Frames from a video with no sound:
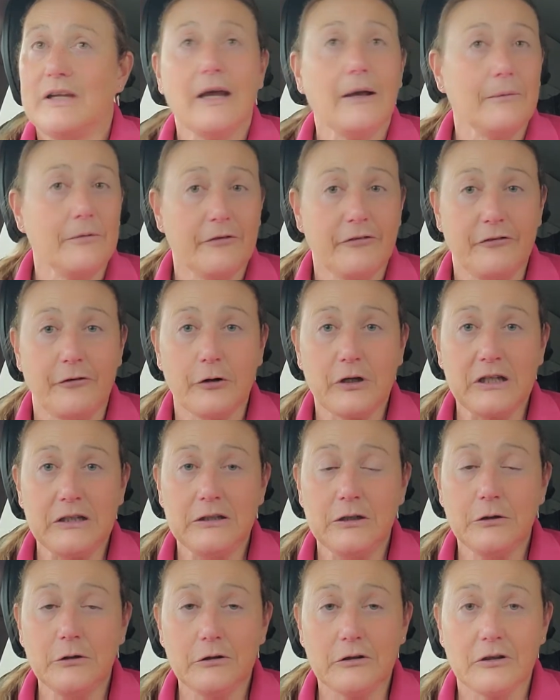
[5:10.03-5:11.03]
yeah, the Foggy
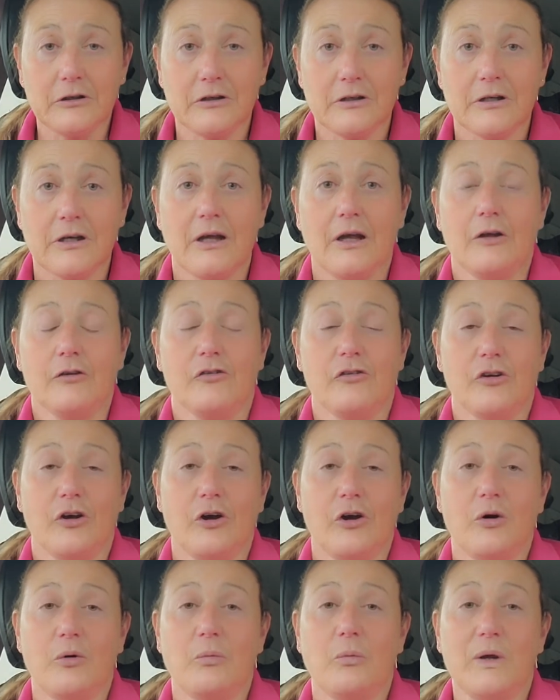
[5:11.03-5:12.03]
Nuke.
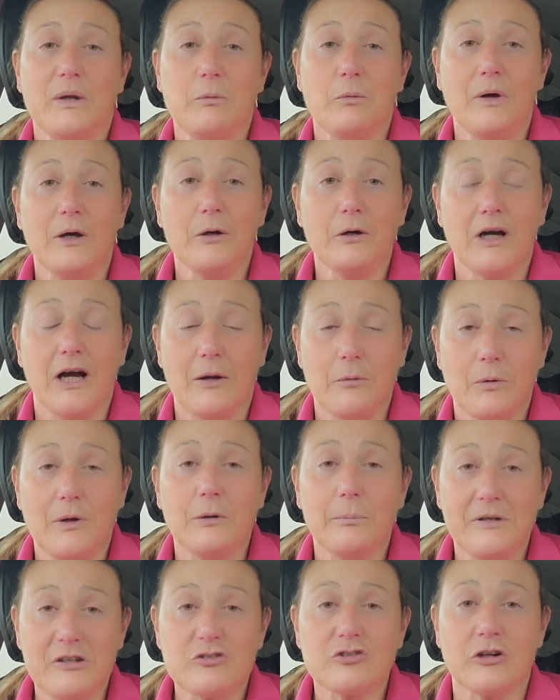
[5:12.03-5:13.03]
So I
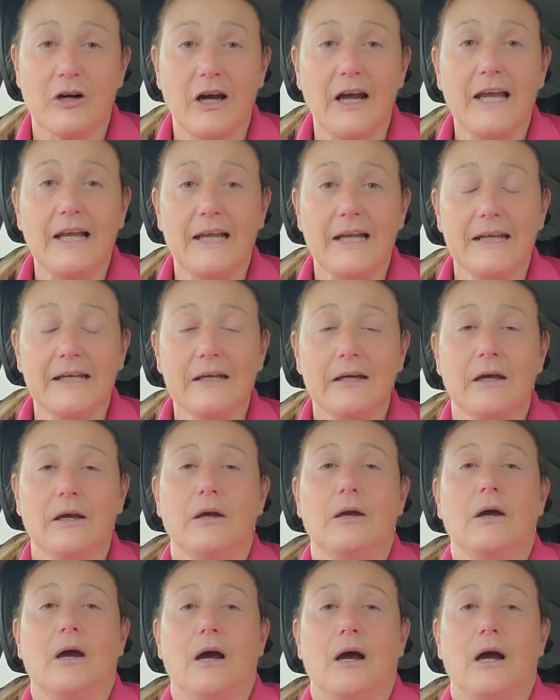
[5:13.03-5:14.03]
will be trialing
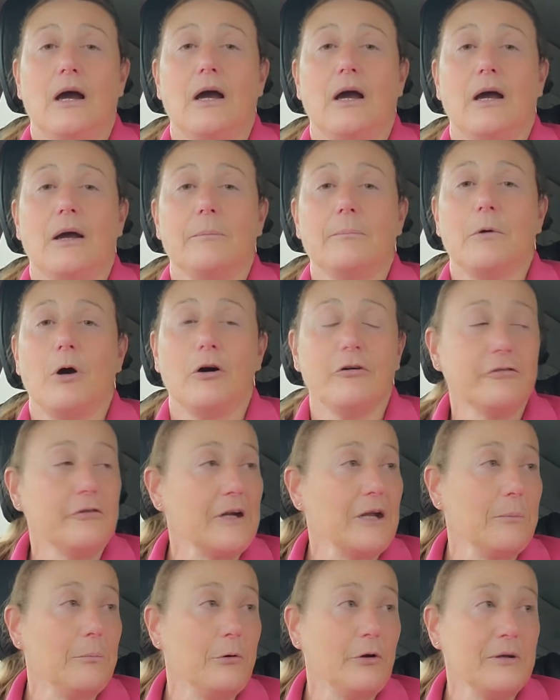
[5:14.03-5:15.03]

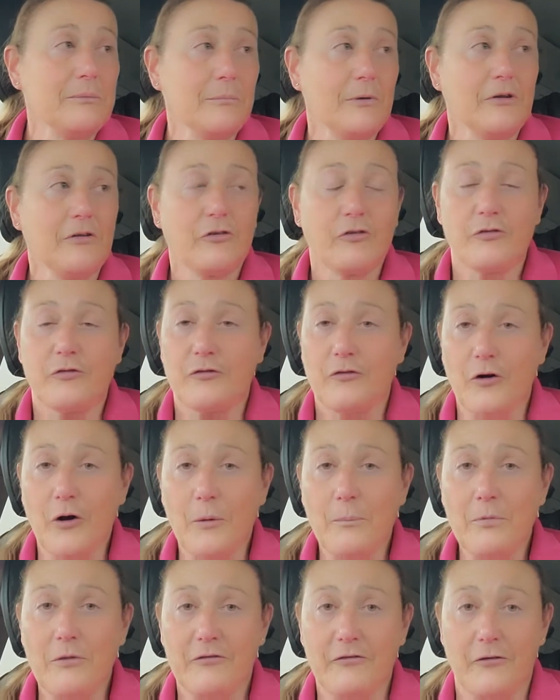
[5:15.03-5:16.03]
offering appointments
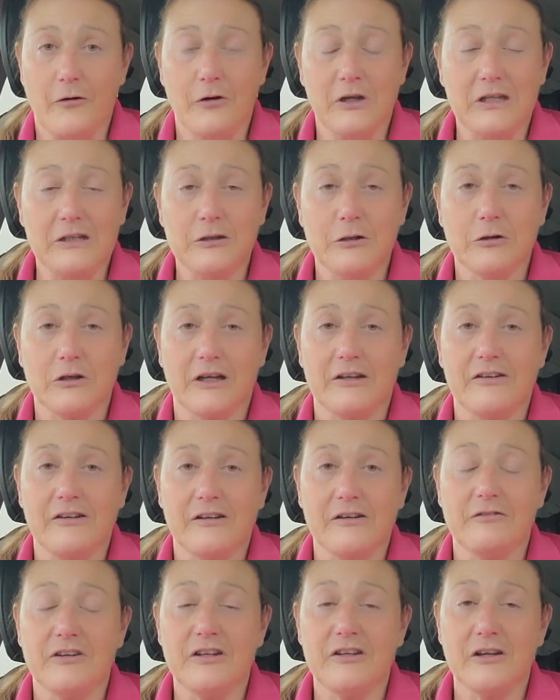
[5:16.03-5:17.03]
from the Foggy Nuke. I
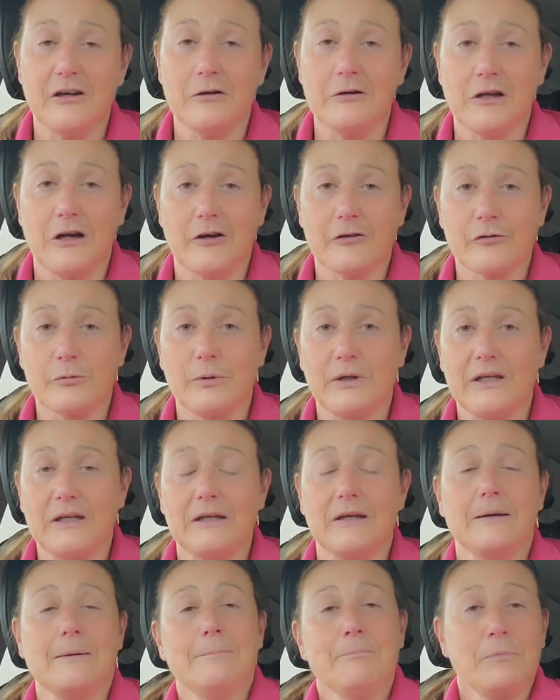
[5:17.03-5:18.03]
did a video last
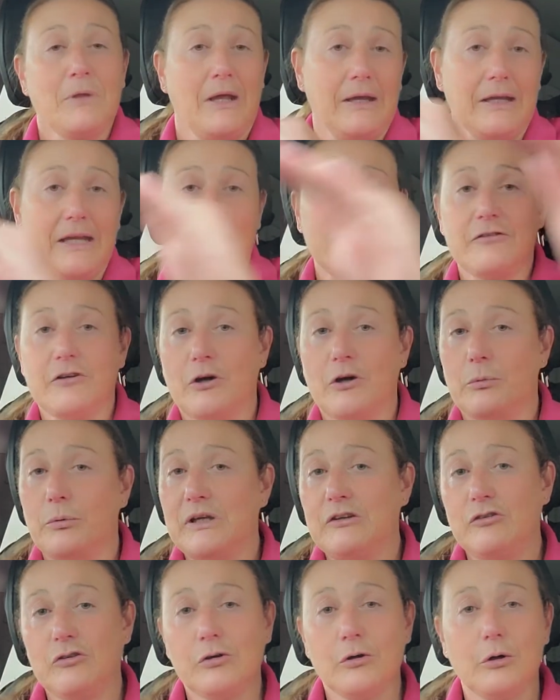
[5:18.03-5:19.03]
week, gave you a
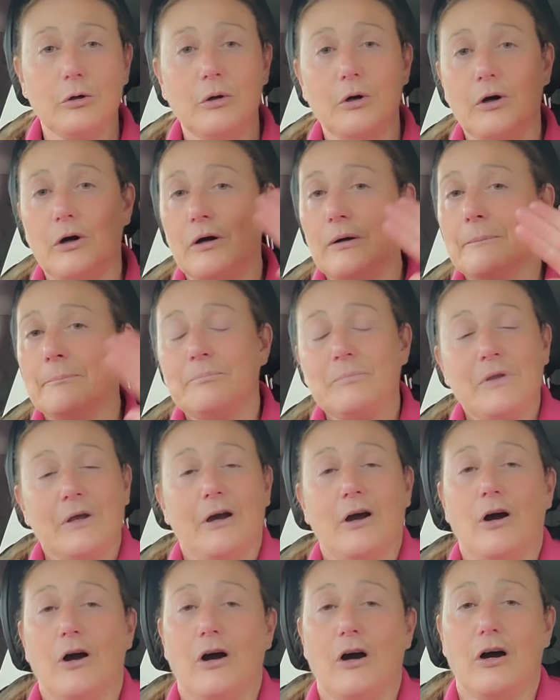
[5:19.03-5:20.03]
wee tour
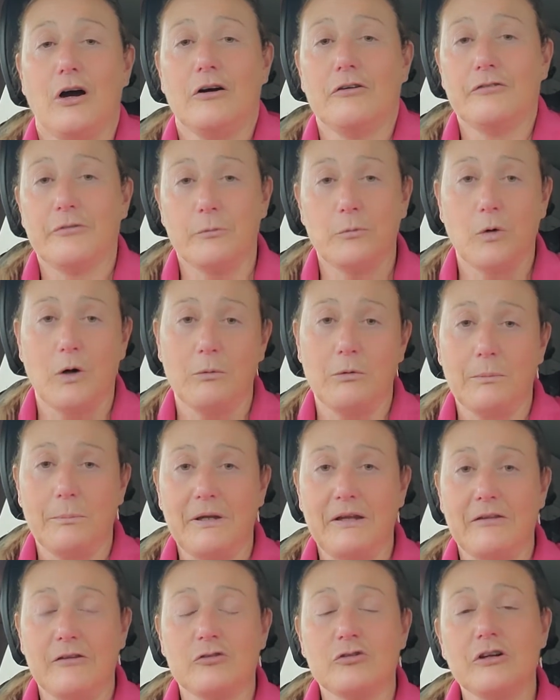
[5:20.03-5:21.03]
of what will
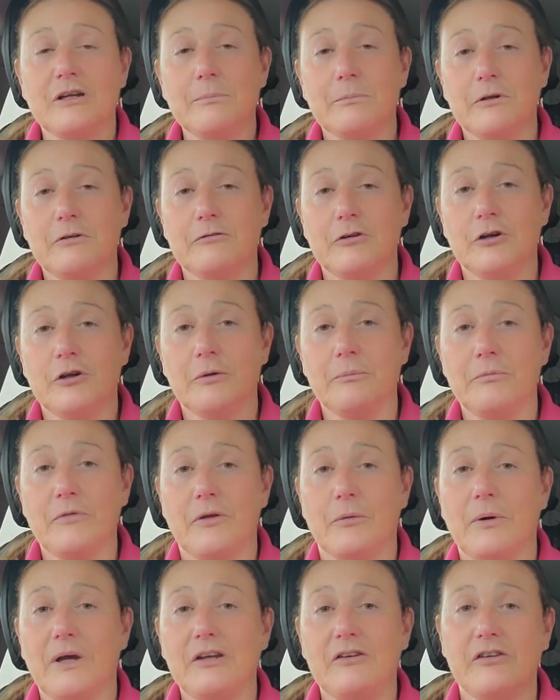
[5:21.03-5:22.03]
be the treatment room,
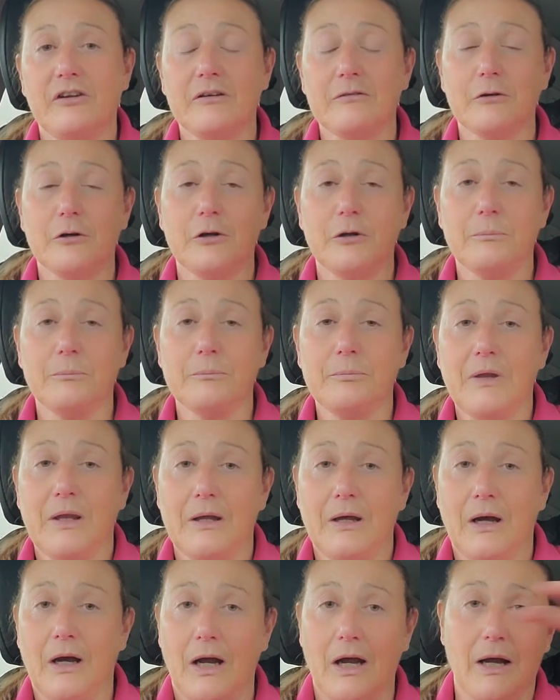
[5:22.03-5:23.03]
the waiting room,
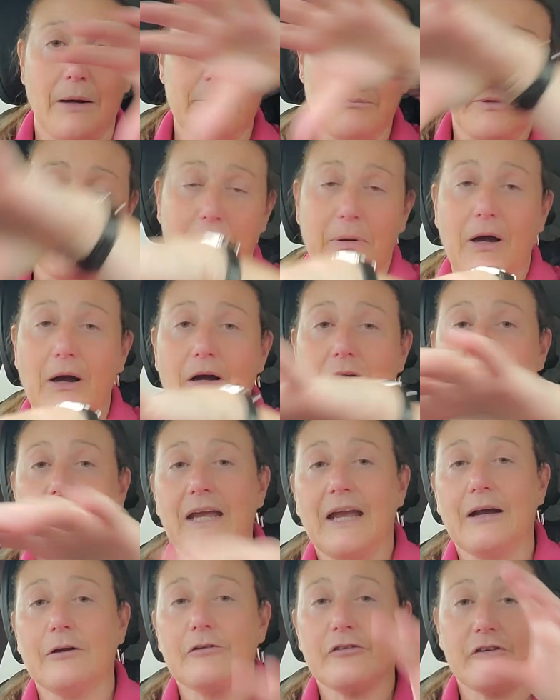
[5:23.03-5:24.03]
the
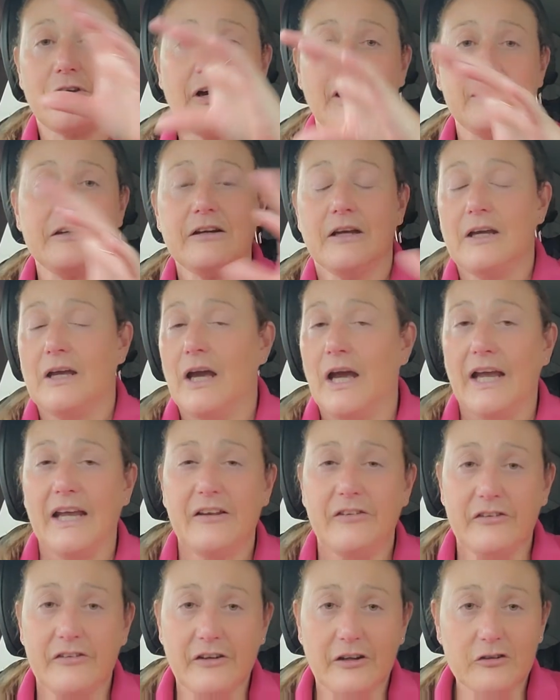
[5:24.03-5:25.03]
parking outside.
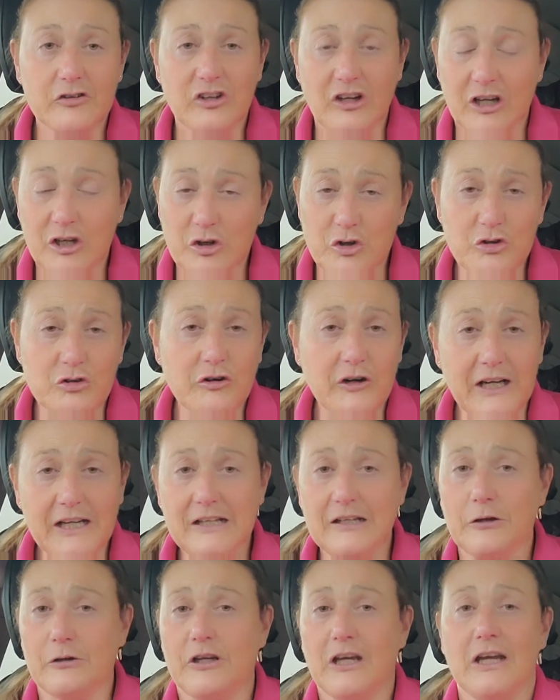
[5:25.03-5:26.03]
It's such a
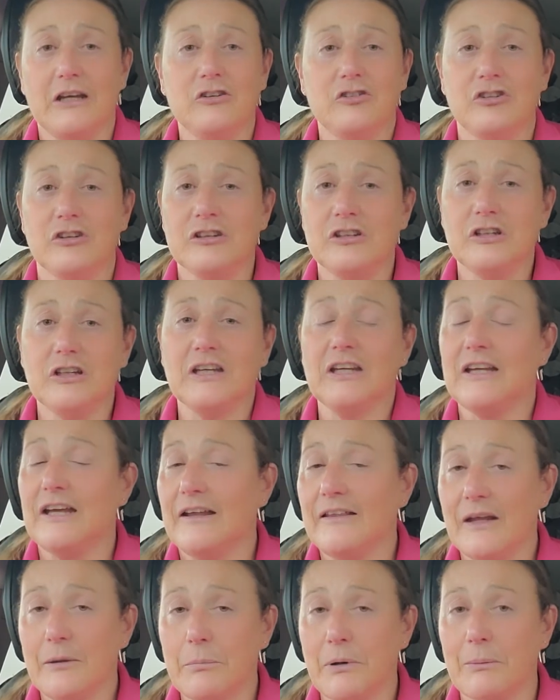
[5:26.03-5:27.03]
great location. You can
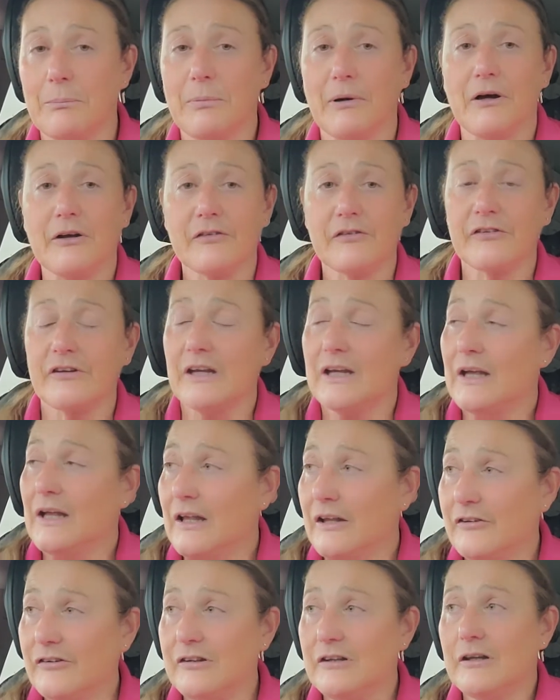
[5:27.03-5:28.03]
get there by bus.
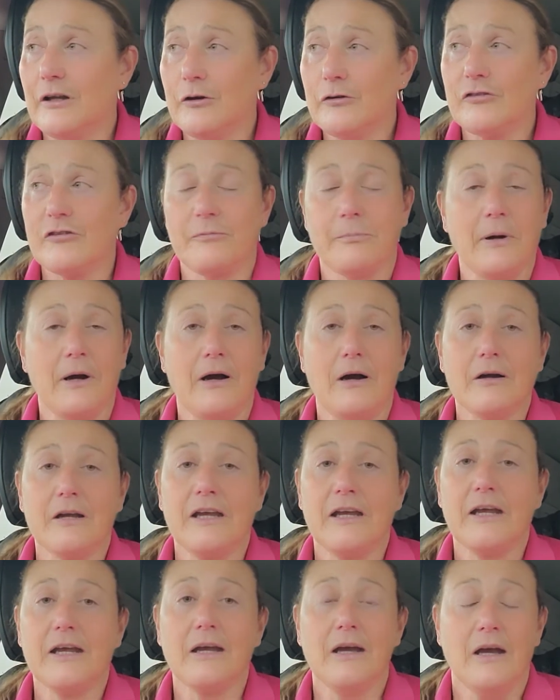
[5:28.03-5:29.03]
There's loads of
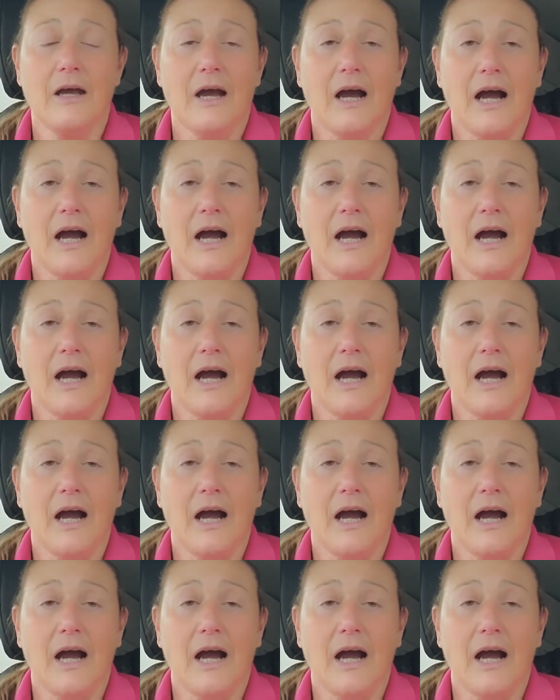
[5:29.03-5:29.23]
parking,